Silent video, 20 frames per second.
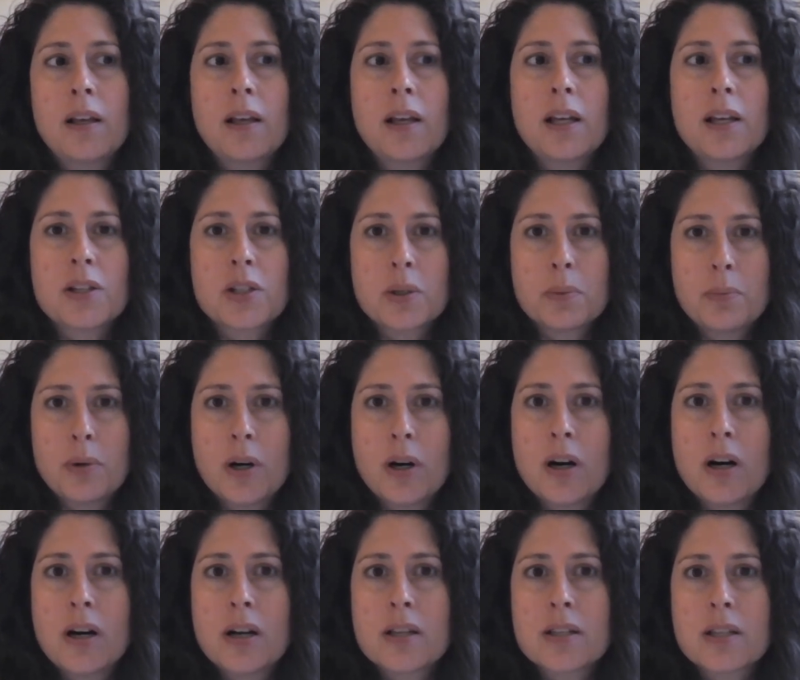and to
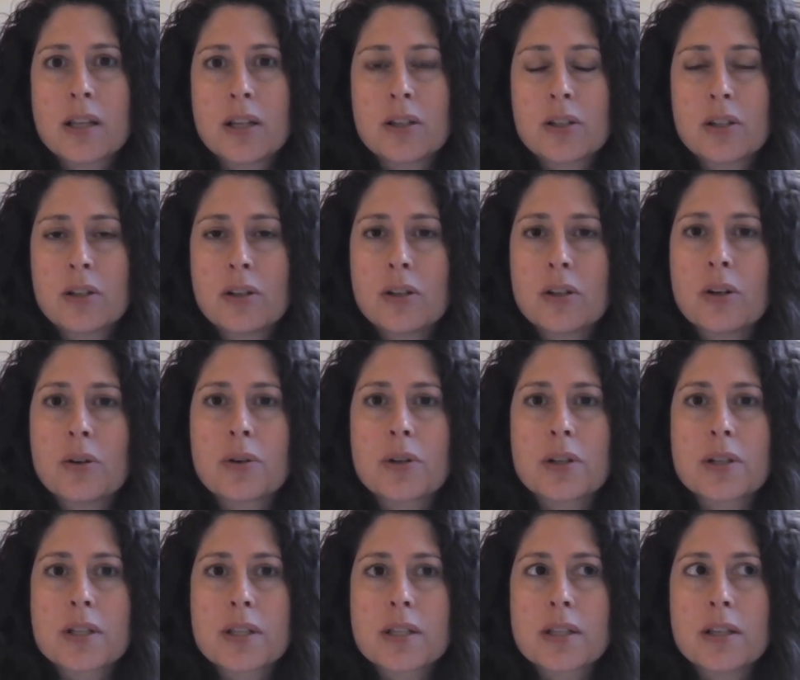pause and to
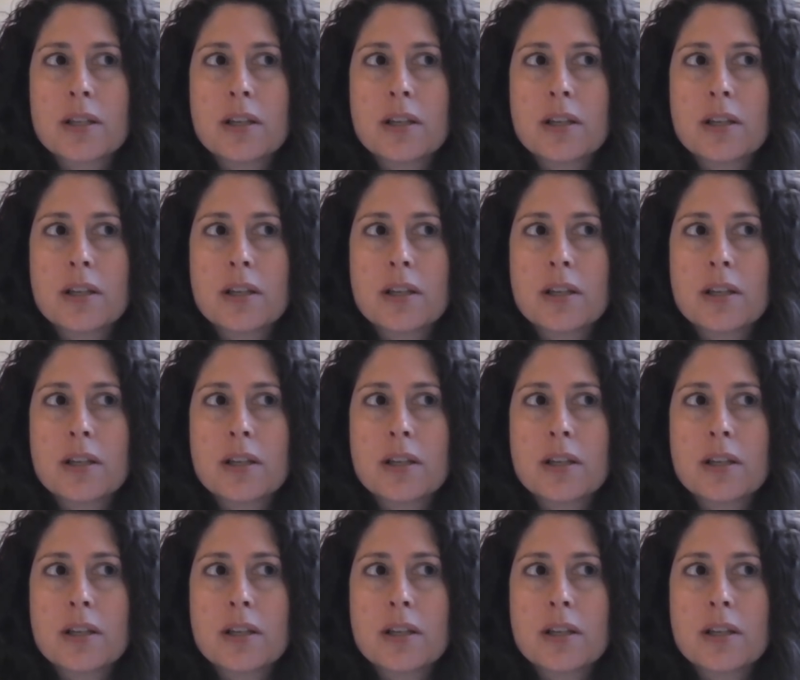notice